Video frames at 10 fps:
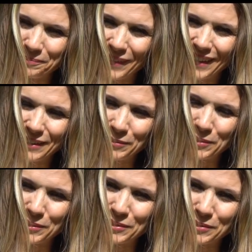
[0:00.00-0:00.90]
and it
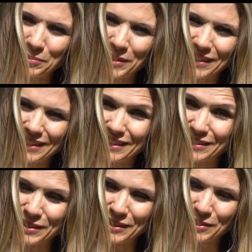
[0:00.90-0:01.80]
will also be in
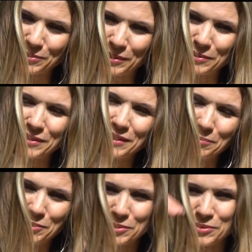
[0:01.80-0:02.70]
a square with
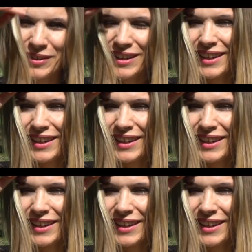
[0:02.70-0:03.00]
Neptune.